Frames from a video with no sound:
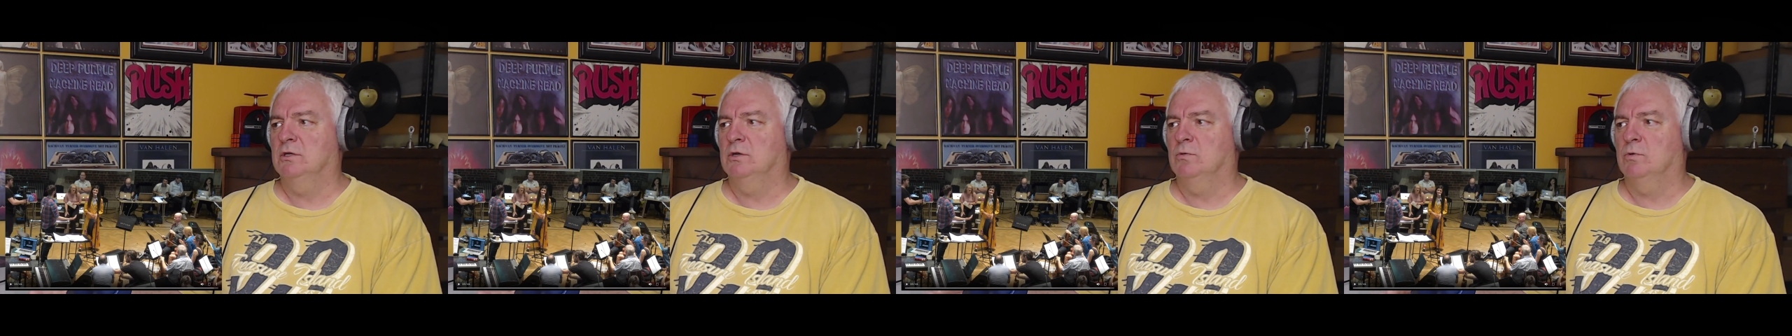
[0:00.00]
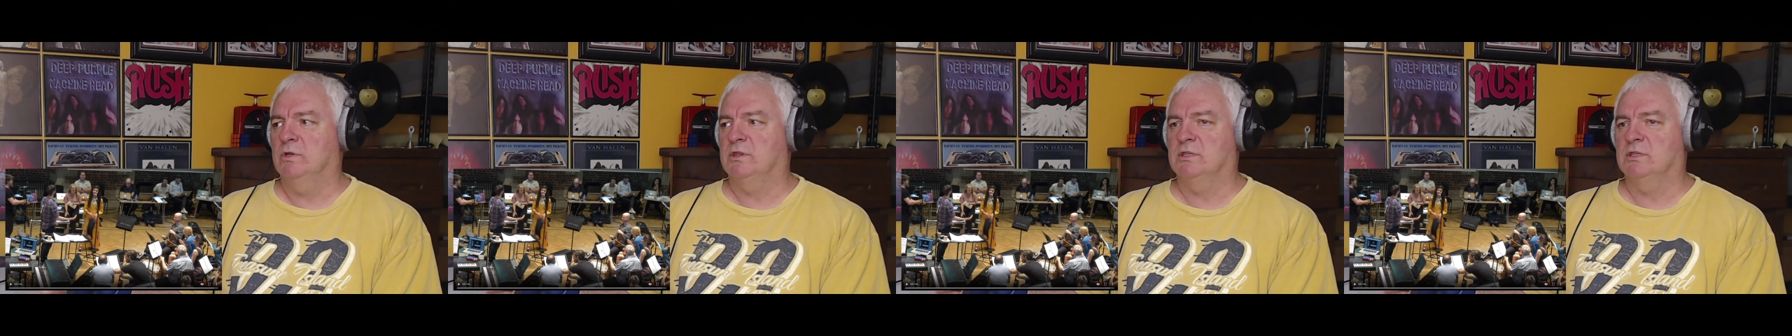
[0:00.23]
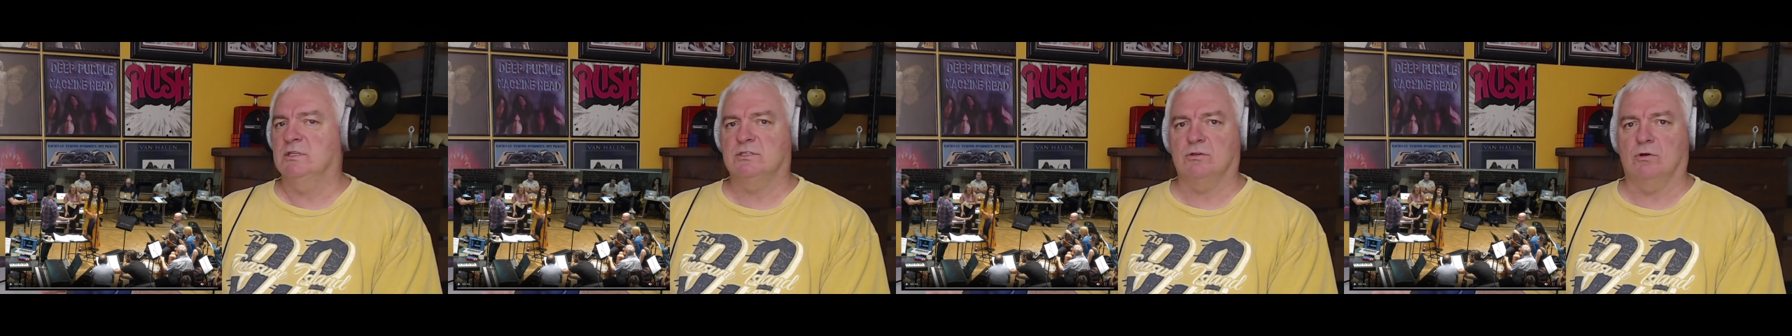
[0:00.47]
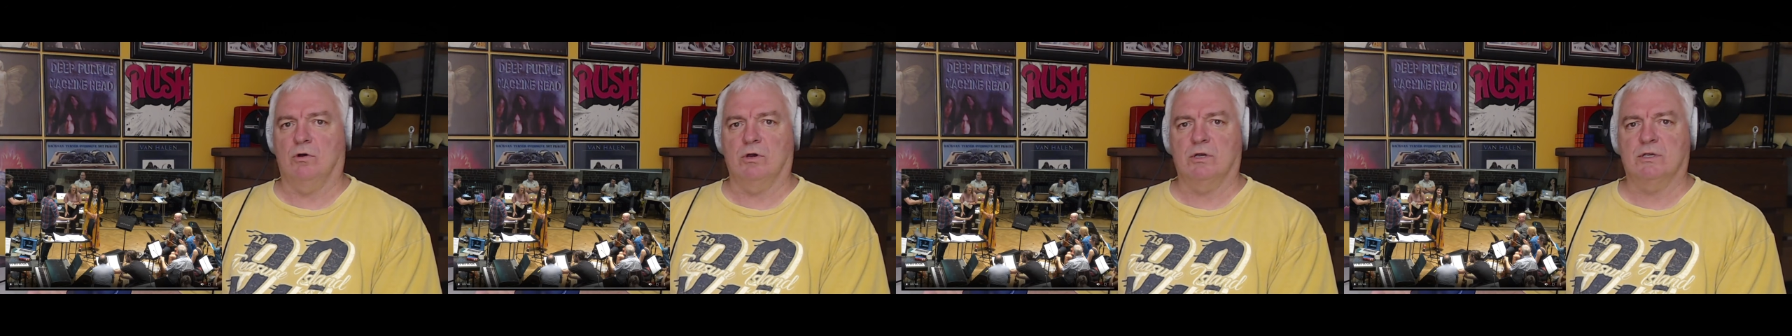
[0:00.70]
with this
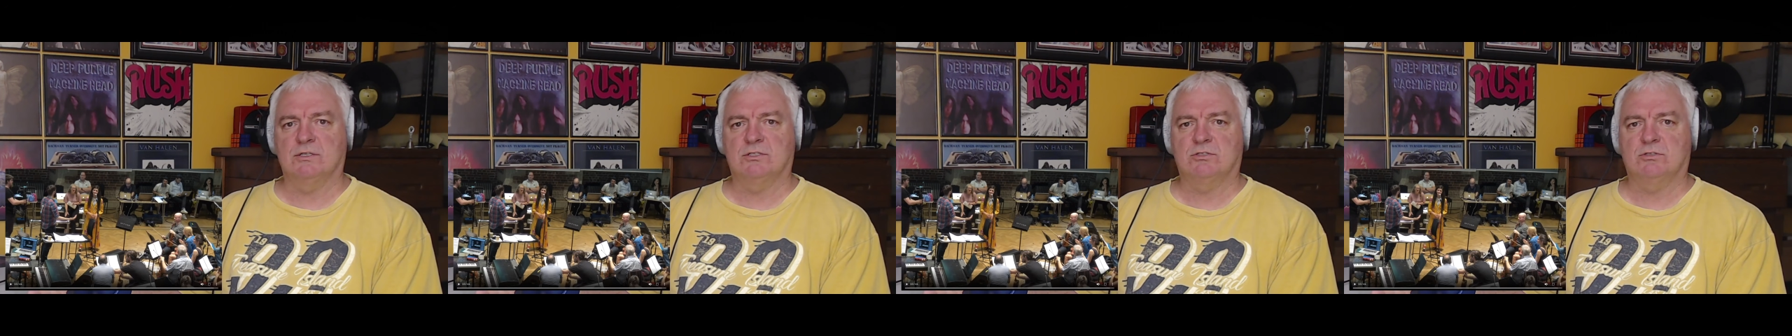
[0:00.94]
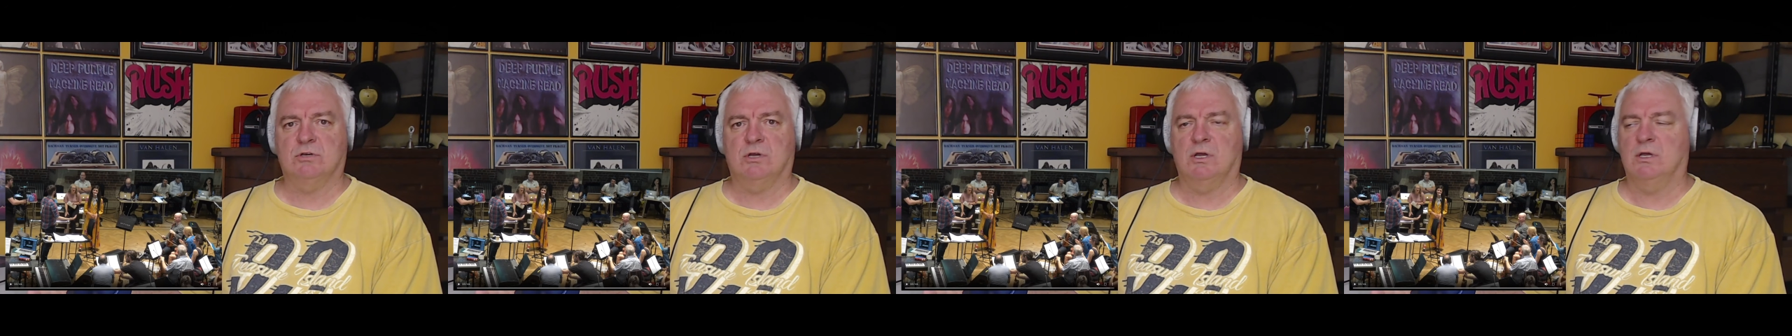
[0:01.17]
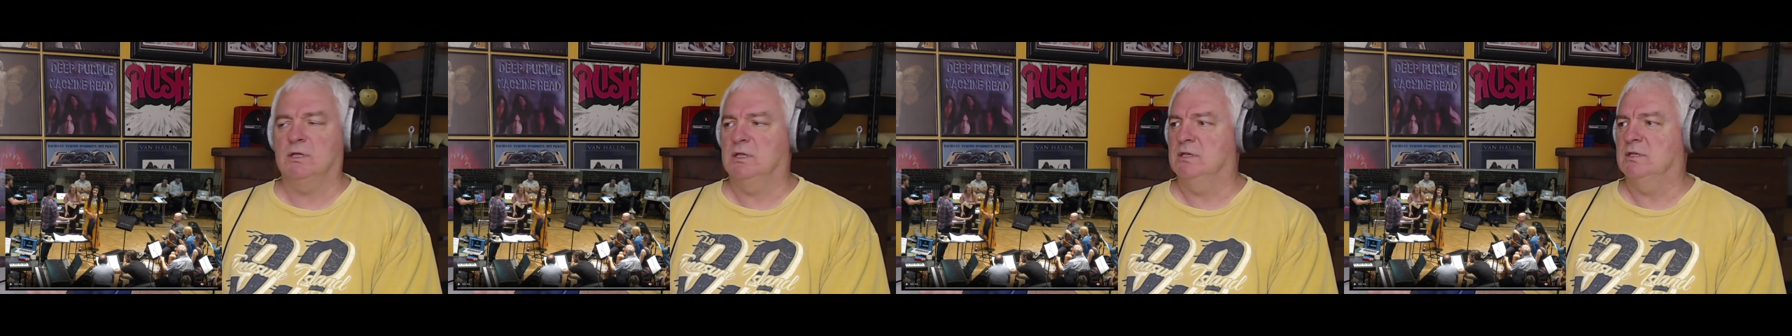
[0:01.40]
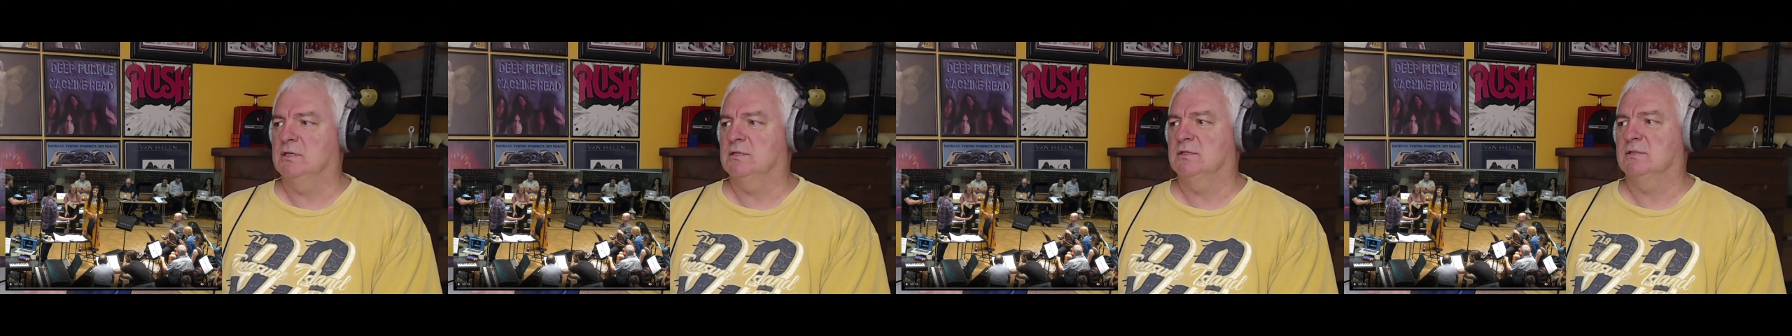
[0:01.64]
orchestra
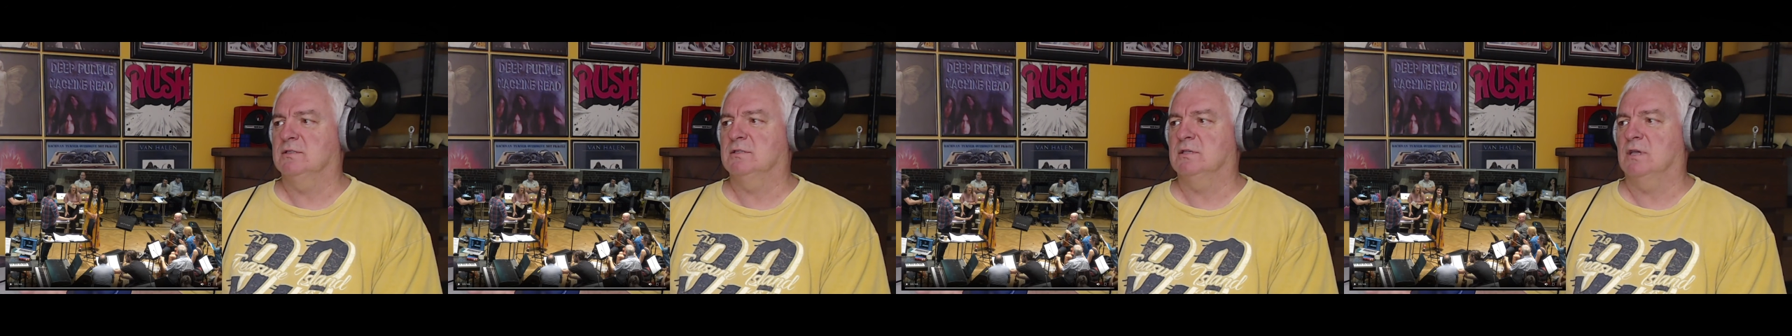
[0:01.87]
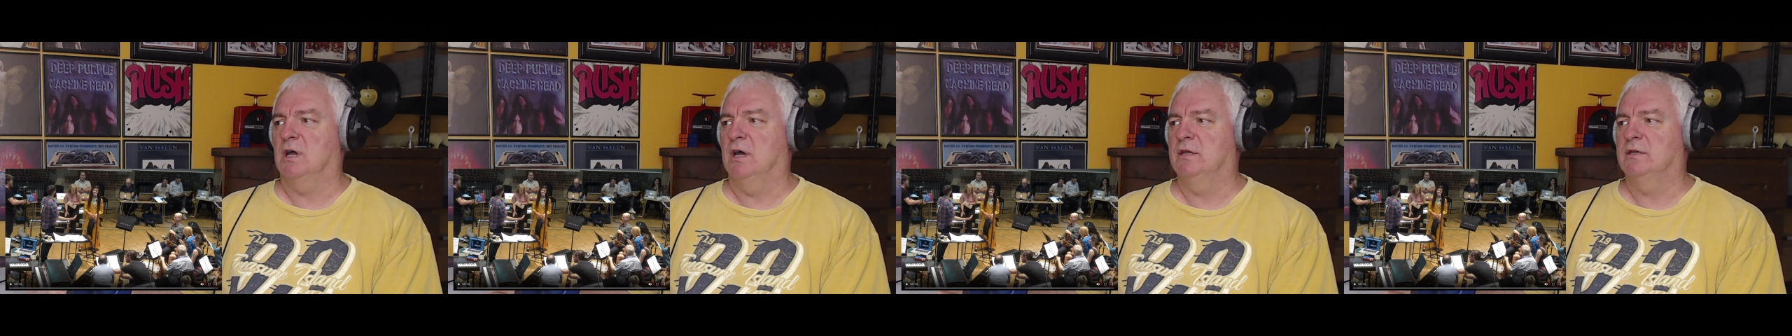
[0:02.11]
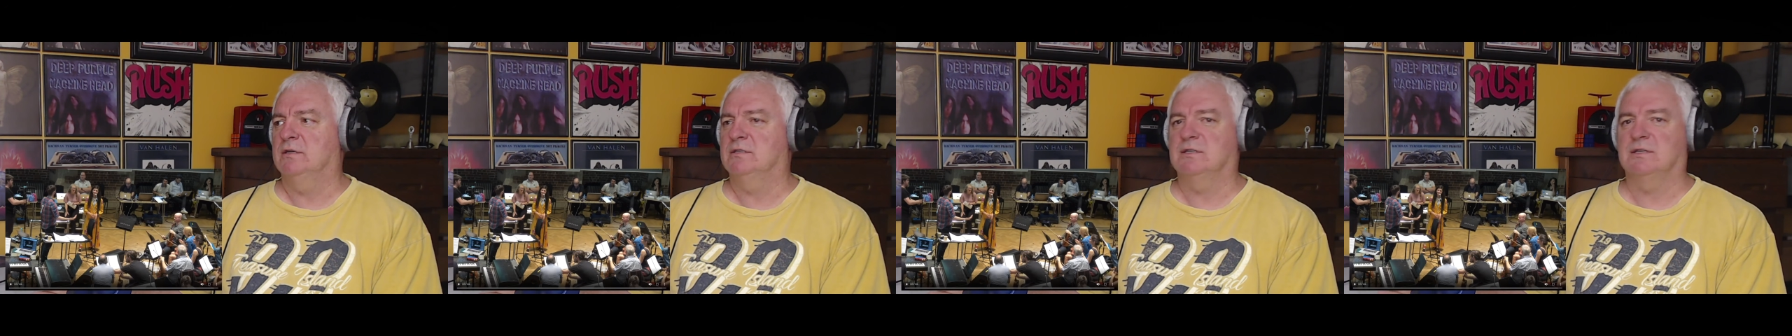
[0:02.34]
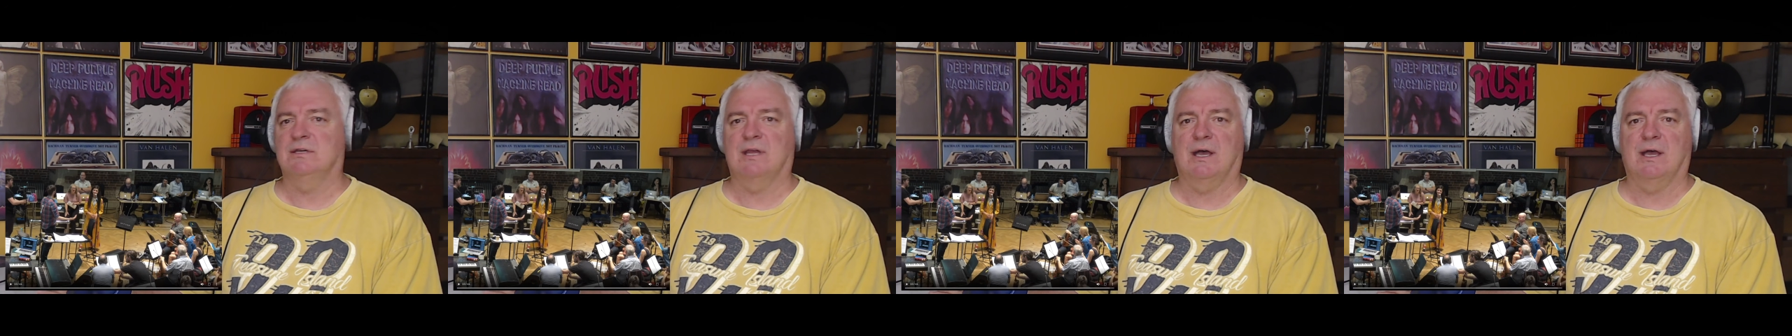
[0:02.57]
is
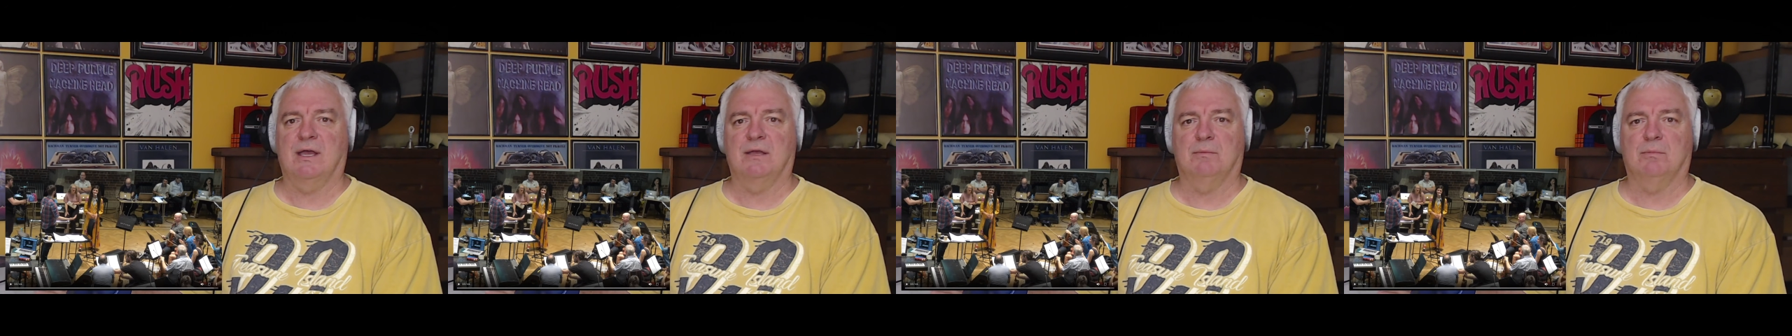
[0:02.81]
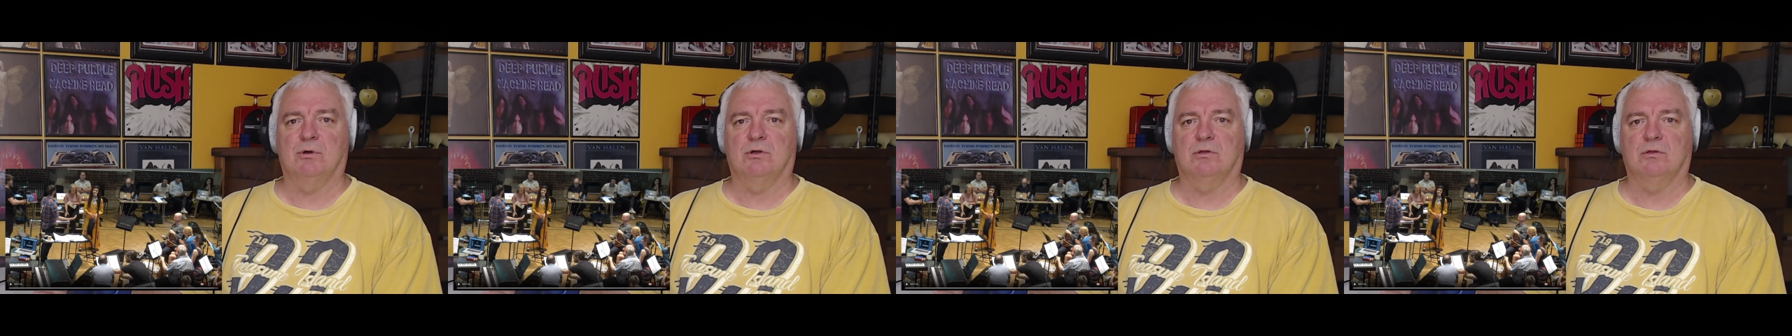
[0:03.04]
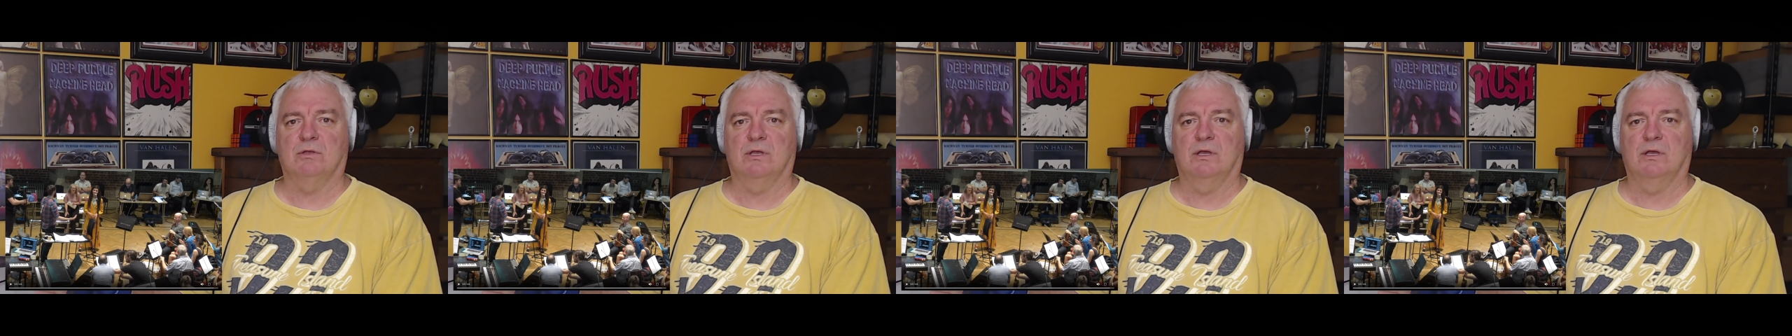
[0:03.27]
undeniable.